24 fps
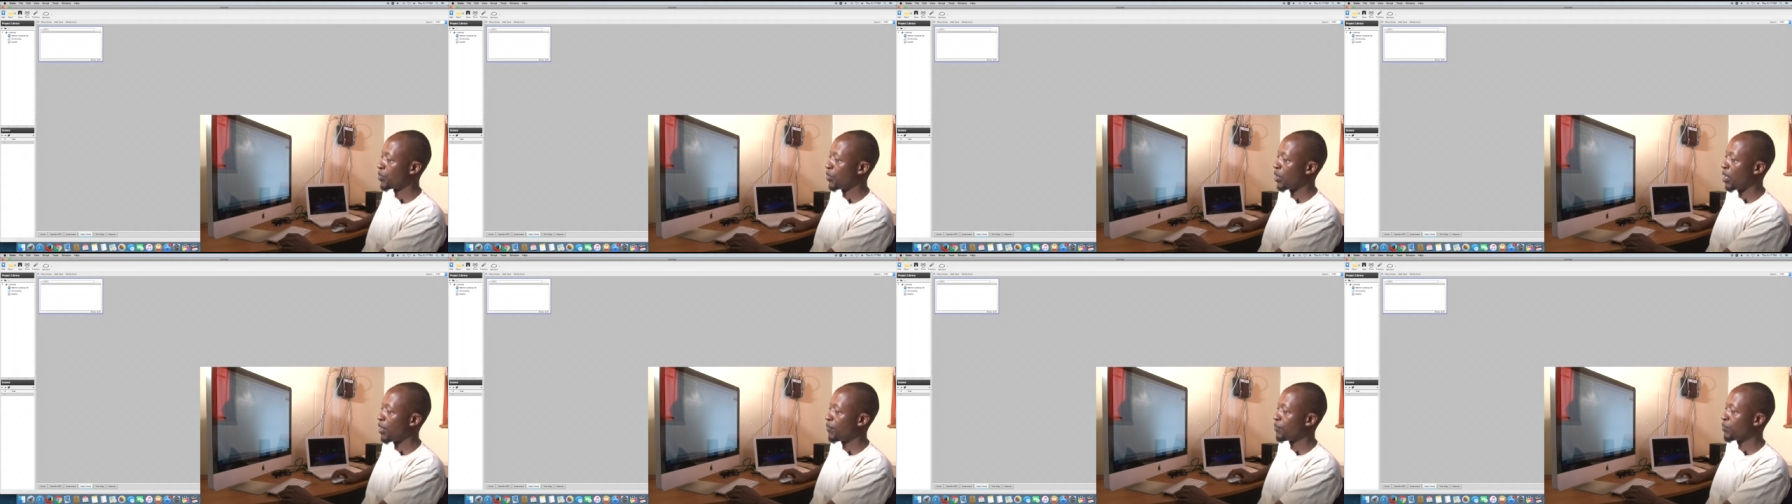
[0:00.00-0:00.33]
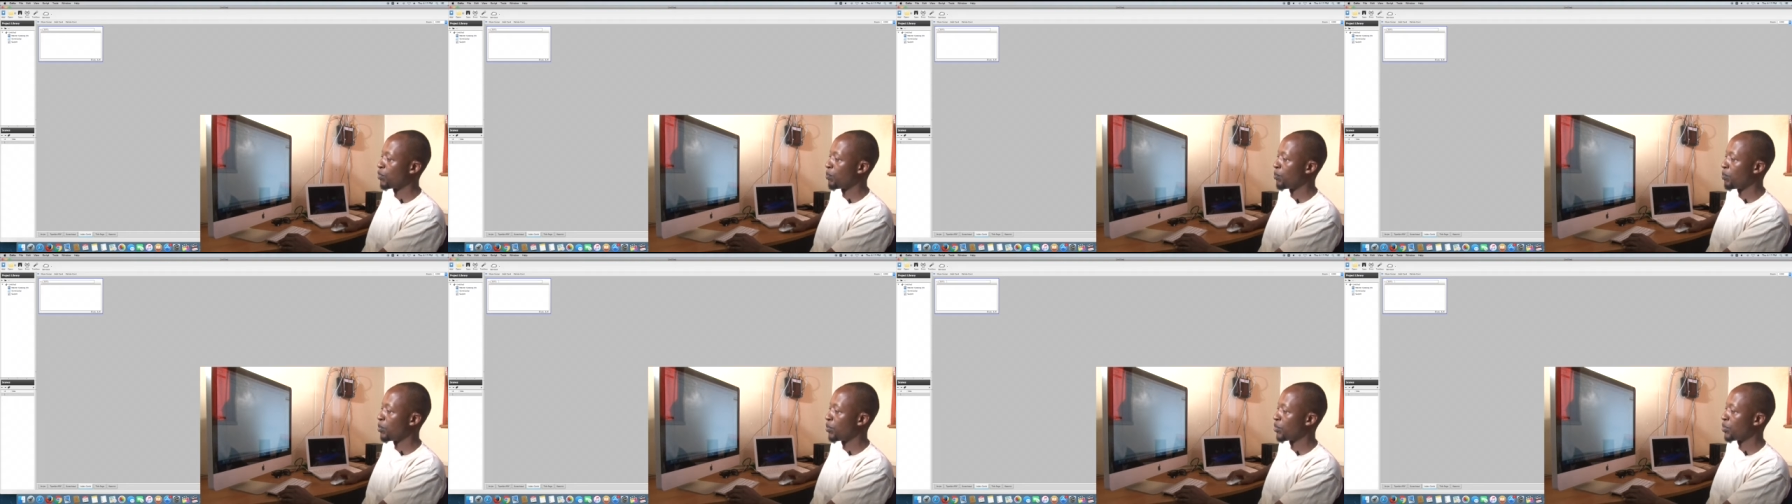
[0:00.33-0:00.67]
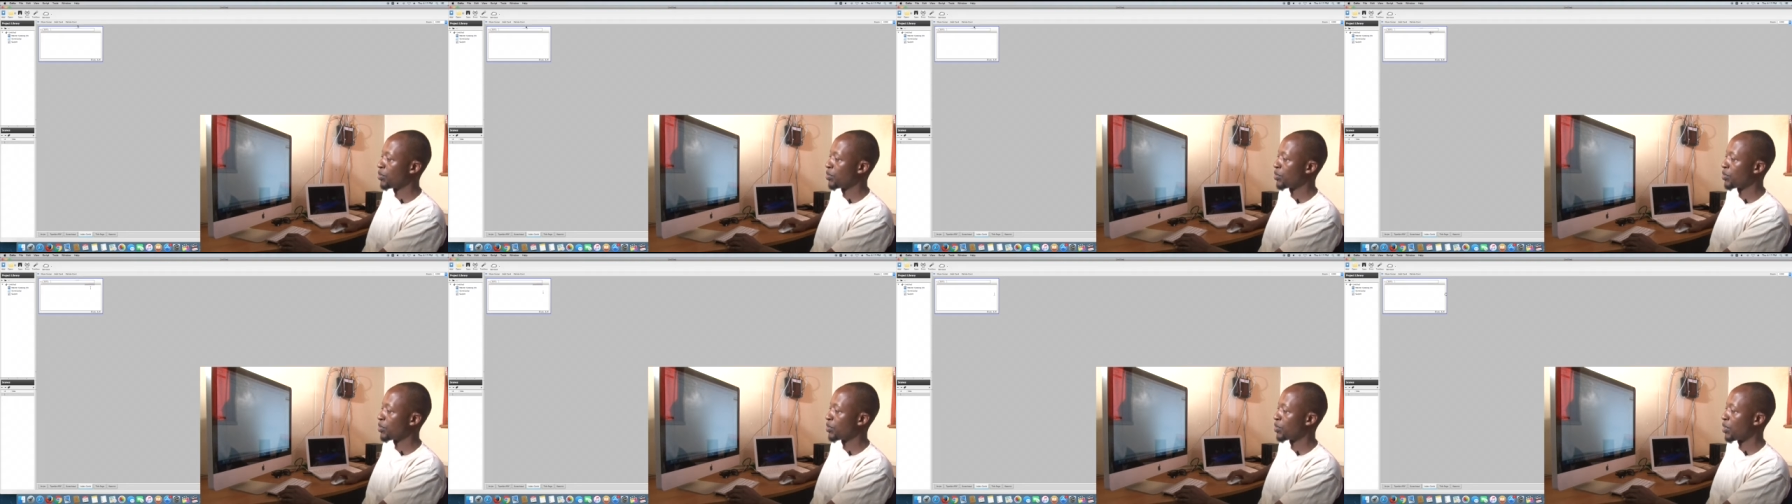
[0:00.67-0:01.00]
you have to
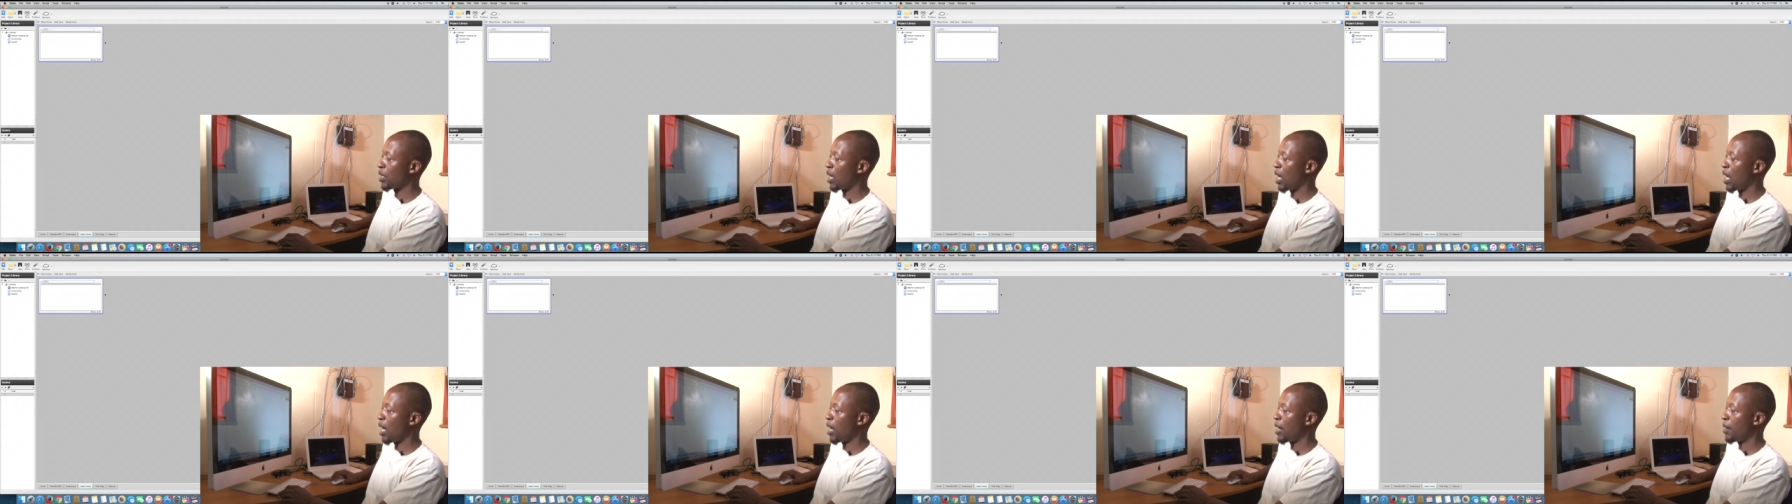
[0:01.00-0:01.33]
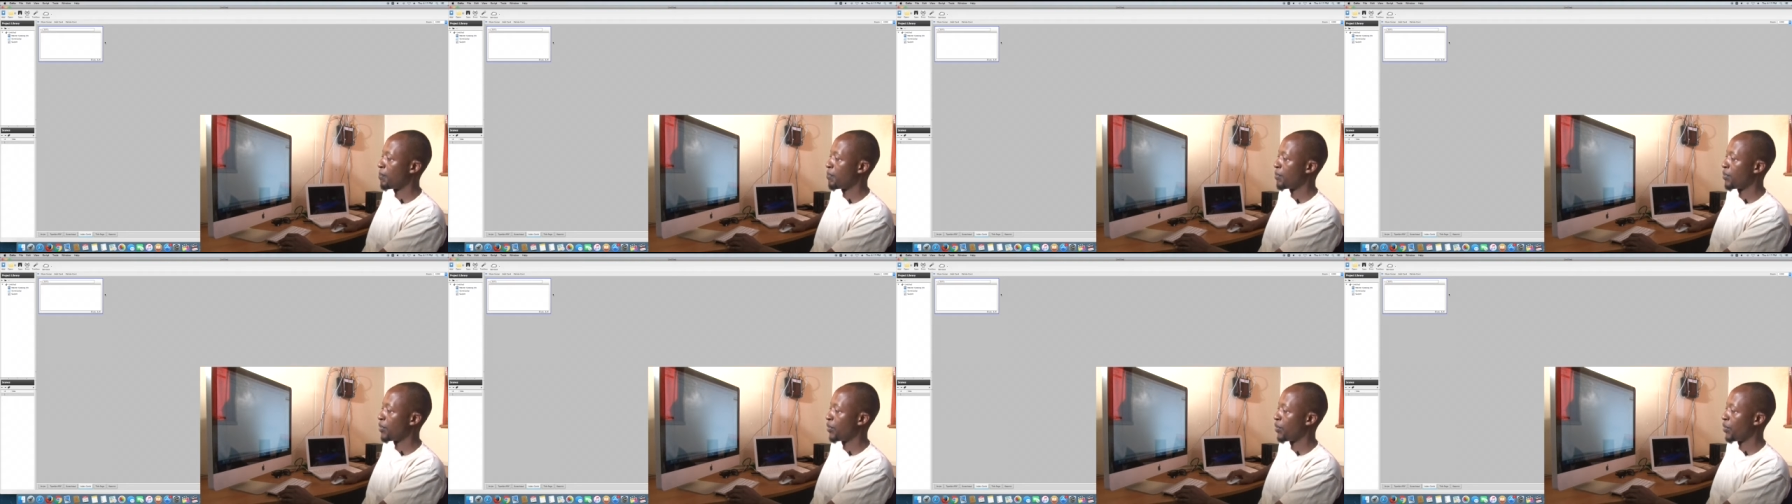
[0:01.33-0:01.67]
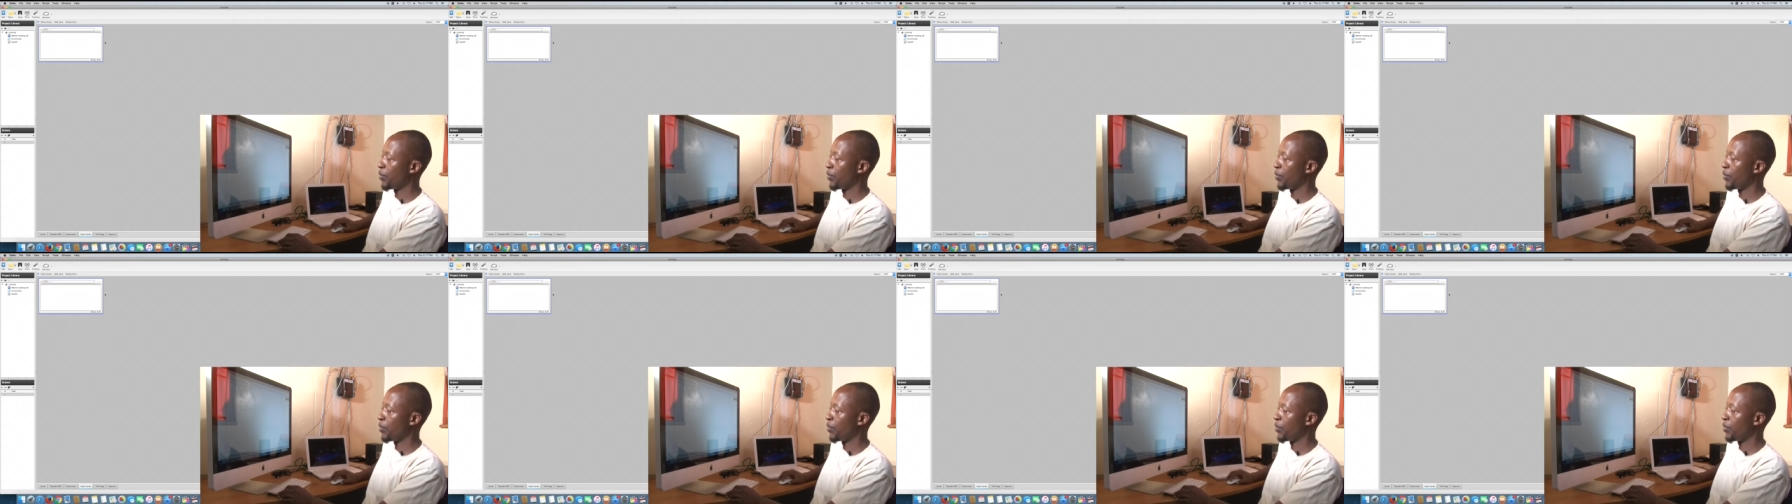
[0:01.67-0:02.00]
put up
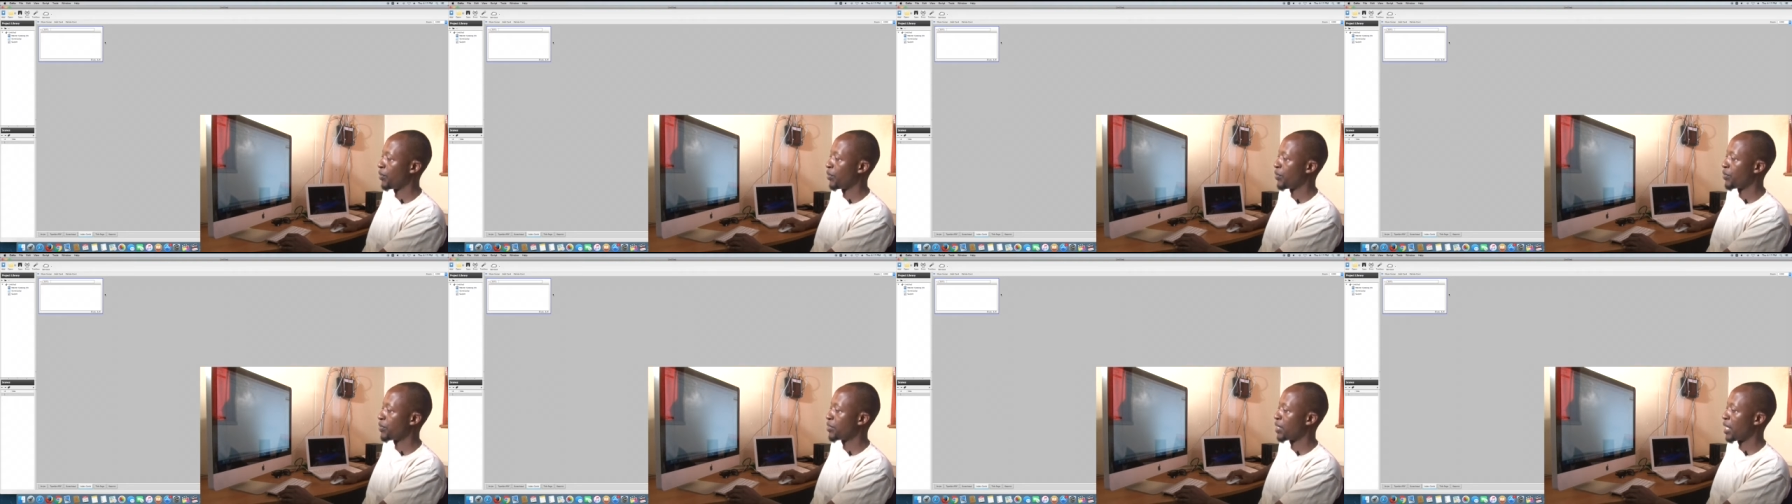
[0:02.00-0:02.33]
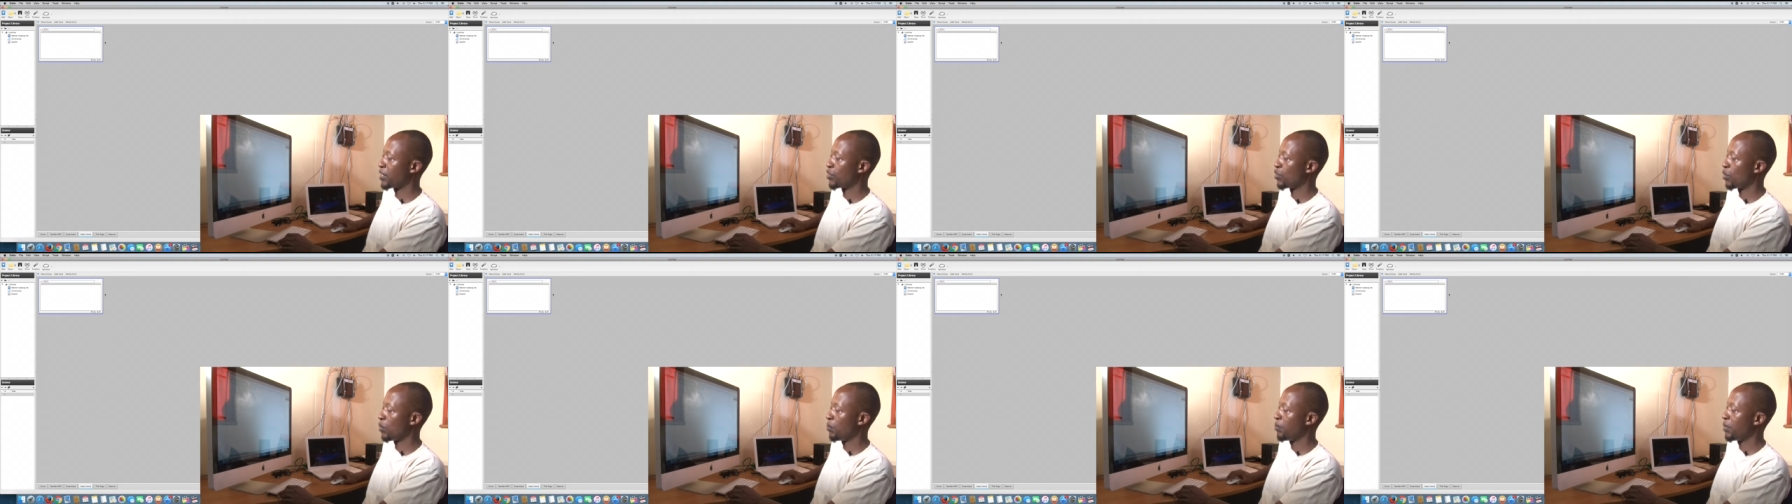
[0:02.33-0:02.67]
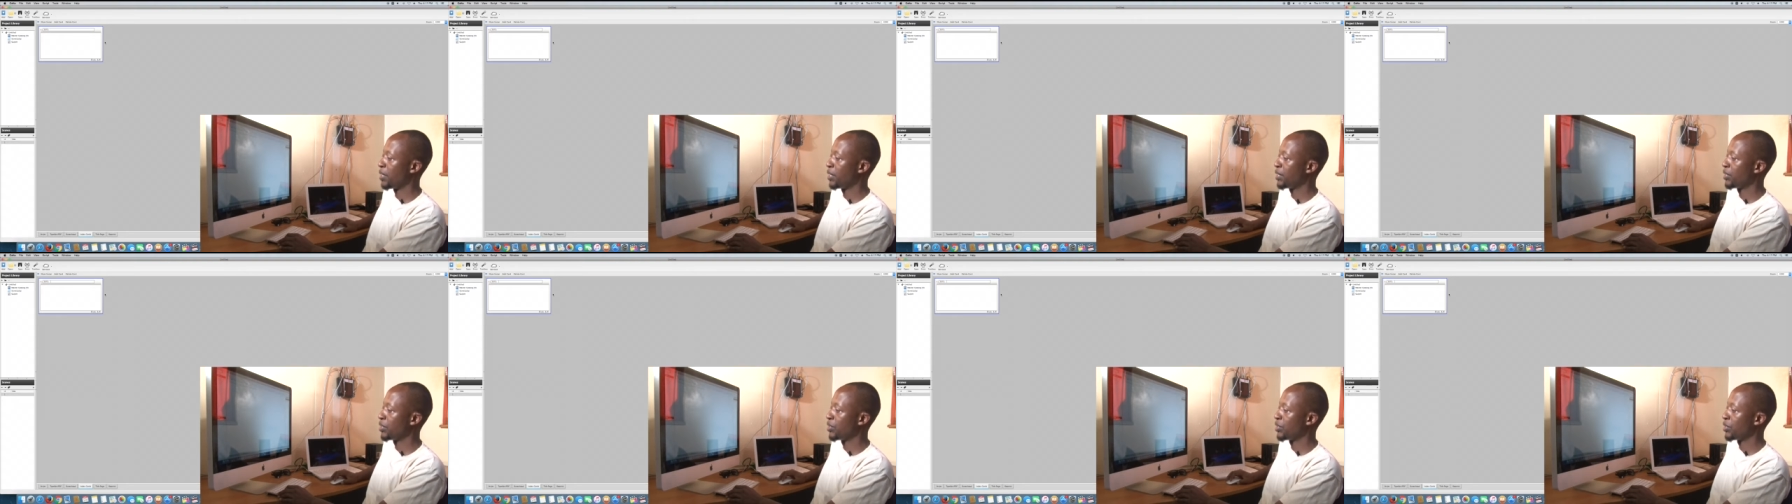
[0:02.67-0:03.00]
your title
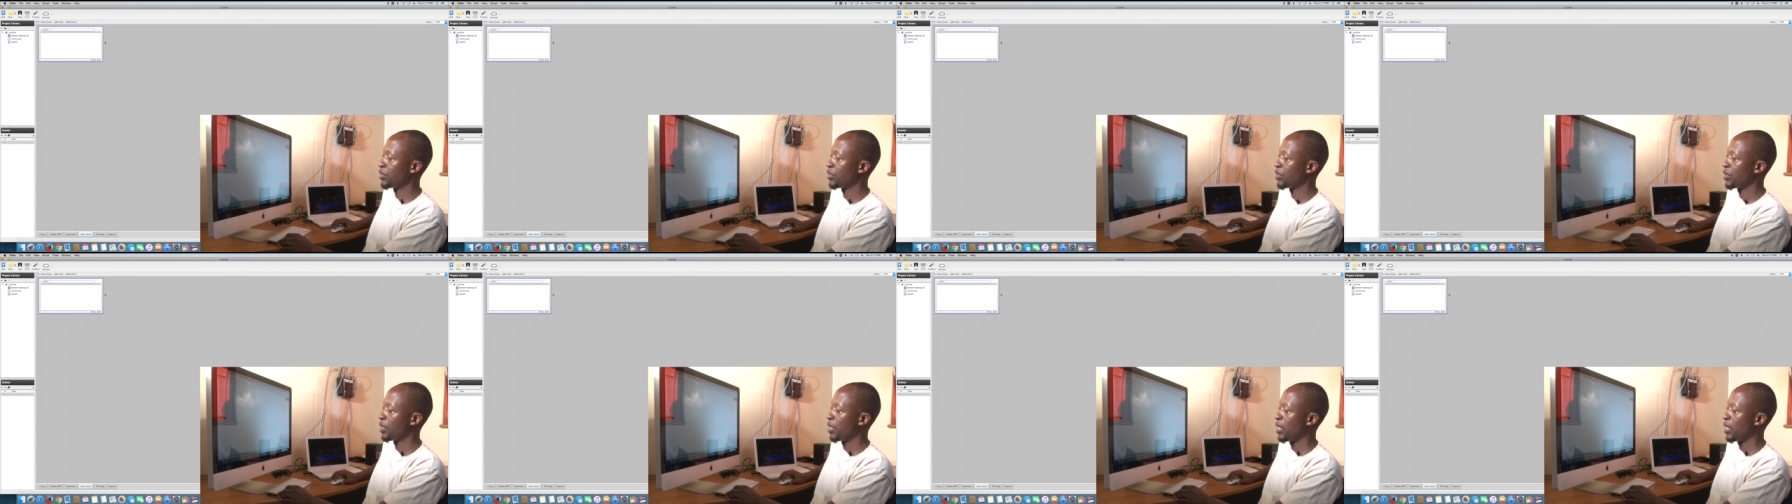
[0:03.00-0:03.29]
page,